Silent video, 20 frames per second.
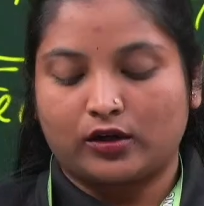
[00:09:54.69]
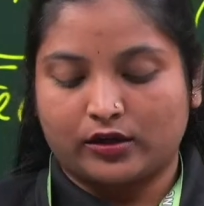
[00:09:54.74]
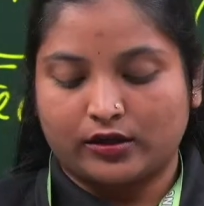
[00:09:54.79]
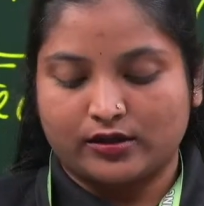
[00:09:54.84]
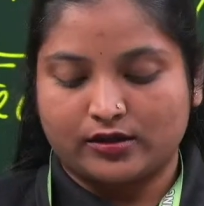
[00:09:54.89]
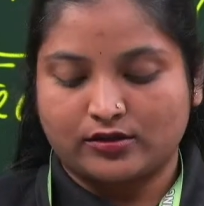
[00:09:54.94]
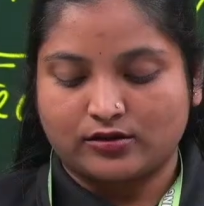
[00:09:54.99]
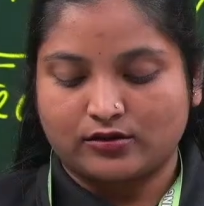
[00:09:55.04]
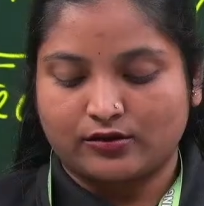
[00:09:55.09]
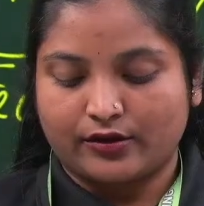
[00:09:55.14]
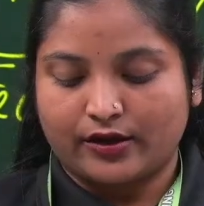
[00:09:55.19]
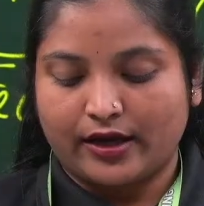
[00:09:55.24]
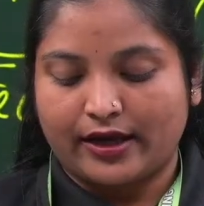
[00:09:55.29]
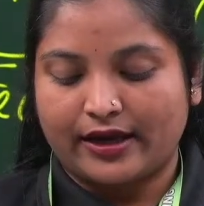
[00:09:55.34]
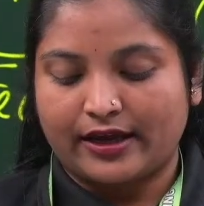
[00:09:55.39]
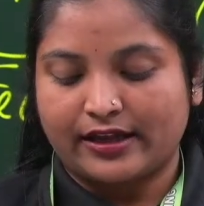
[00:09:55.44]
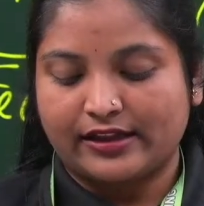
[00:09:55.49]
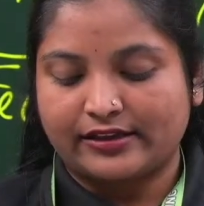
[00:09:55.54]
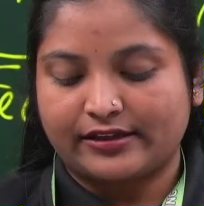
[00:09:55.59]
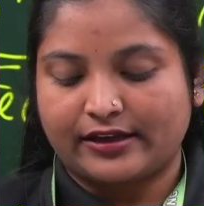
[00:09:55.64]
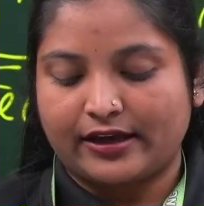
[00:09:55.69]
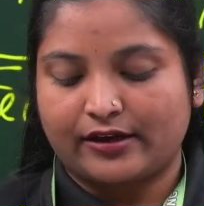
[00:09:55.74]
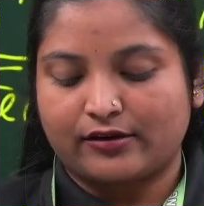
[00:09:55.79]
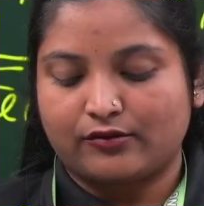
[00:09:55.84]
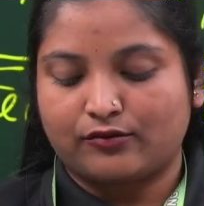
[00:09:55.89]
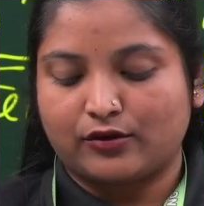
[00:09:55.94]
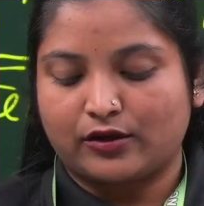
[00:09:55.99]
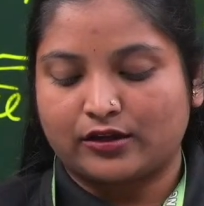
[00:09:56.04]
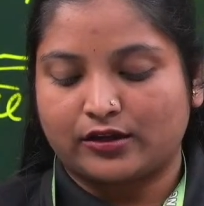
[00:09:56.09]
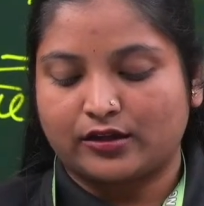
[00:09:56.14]
Okay, healthcare
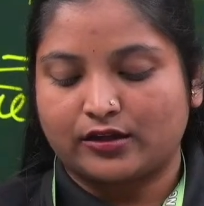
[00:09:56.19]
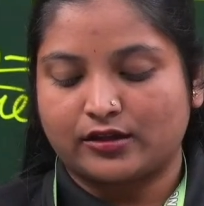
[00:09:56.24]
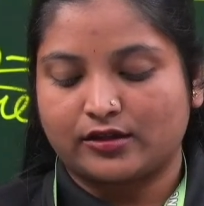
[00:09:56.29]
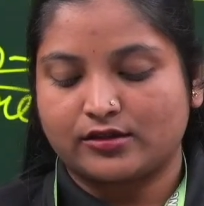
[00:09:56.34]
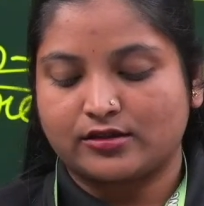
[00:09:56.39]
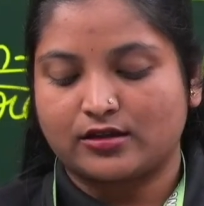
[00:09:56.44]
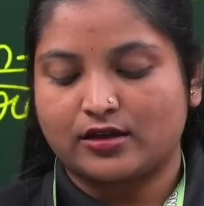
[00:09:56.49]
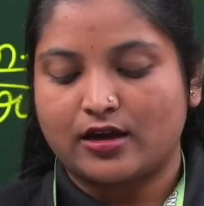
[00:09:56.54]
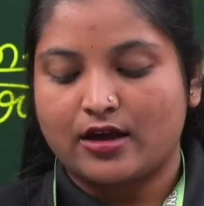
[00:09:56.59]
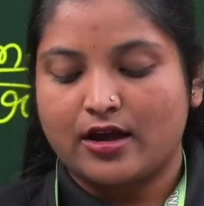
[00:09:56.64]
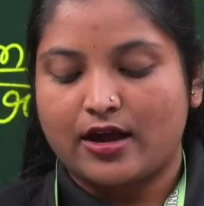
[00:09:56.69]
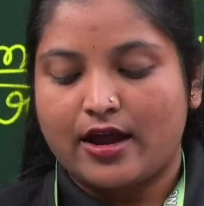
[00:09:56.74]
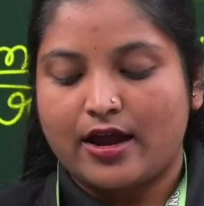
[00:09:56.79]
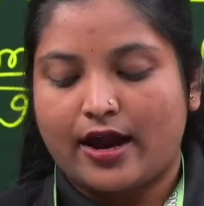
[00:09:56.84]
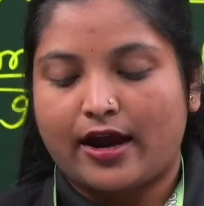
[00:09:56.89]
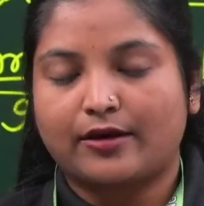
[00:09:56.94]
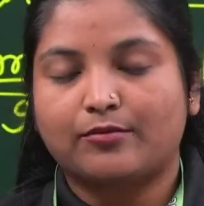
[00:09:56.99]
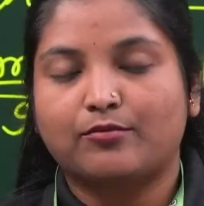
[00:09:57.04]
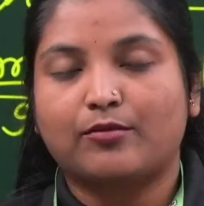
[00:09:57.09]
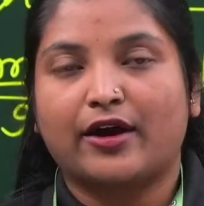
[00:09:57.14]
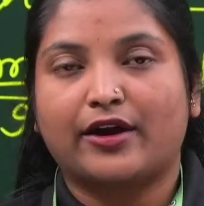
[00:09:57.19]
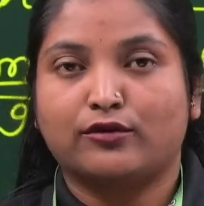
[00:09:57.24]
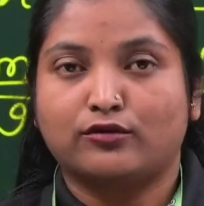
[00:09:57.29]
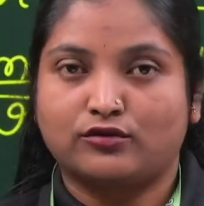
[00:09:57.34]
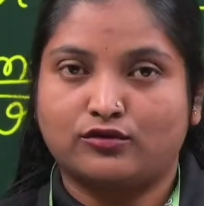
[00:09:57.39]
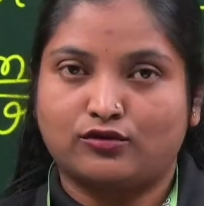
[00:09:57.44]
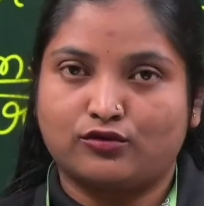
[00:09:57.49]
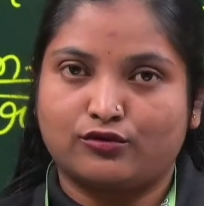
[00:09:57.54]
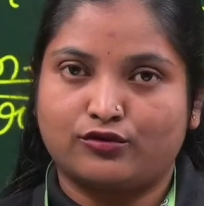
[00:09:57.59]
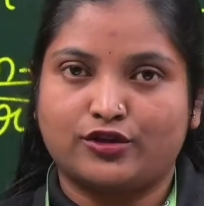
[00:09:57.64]
workers, and
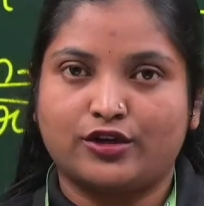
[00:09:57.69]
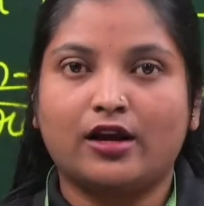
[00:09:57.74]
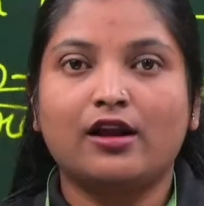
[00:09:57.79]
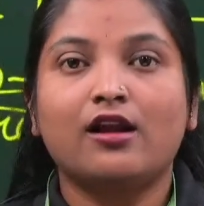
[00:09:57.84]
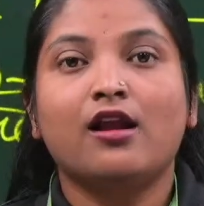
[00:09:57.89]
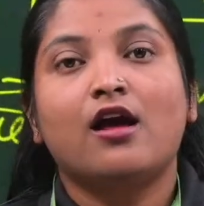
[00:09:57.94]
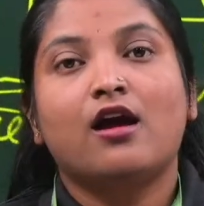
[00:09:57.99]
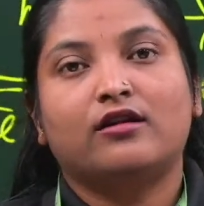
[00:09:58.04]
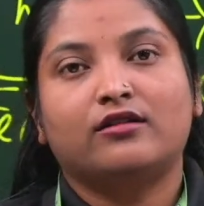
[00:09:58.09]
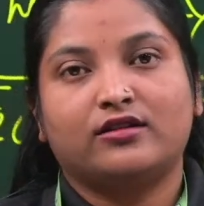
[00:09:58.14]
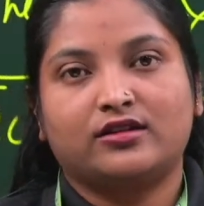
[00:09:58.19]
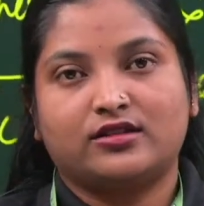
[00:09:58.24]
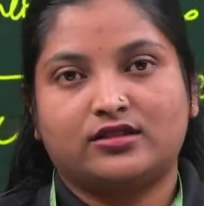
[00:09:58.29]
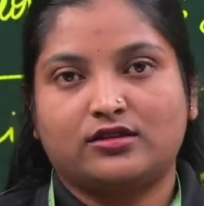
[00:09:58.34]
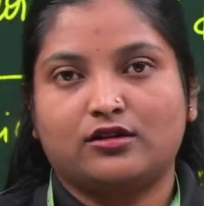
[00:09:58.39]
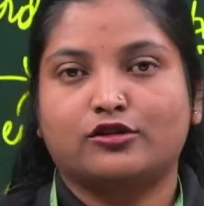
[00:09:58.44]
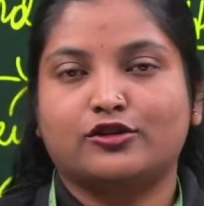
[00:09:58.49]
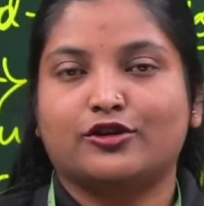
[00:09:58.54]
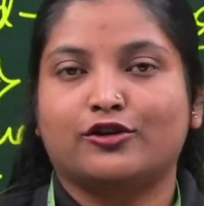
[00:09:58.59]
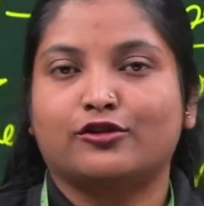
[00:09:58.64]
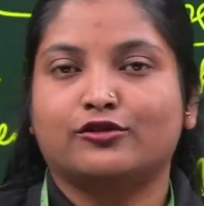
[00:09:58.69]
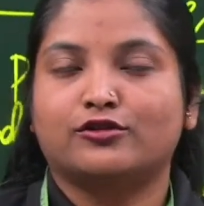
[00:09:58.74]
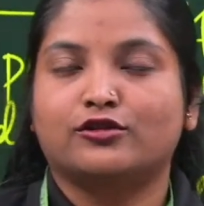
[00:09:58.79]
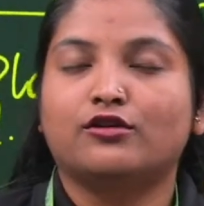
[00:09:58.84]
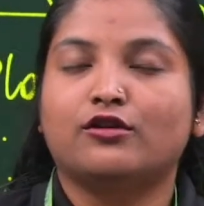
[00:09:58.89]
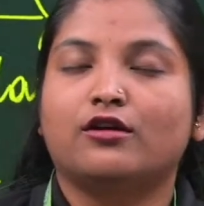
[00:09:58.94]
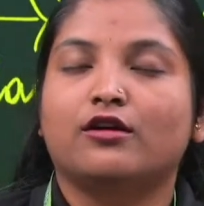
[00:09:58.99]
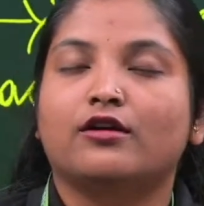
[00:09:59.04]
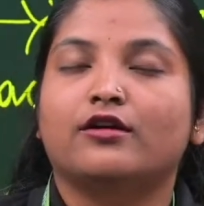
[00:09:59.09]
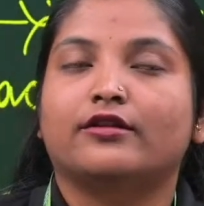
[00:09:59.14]
biosocial research also
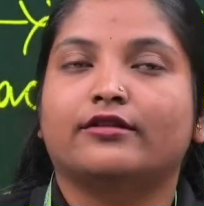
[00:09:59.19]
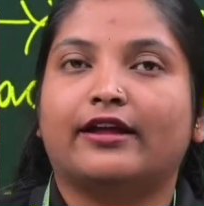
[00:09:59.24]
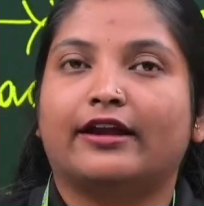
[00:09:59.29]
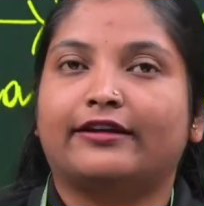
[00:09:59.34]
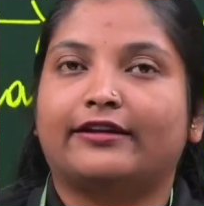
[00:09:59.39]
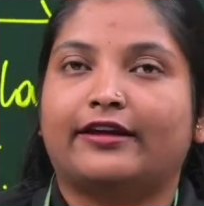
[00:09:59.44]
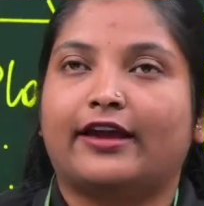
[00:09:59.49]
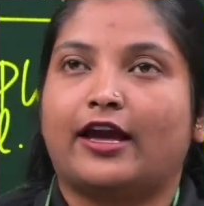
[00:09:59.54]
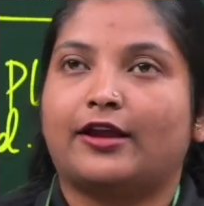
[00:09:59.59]
that can be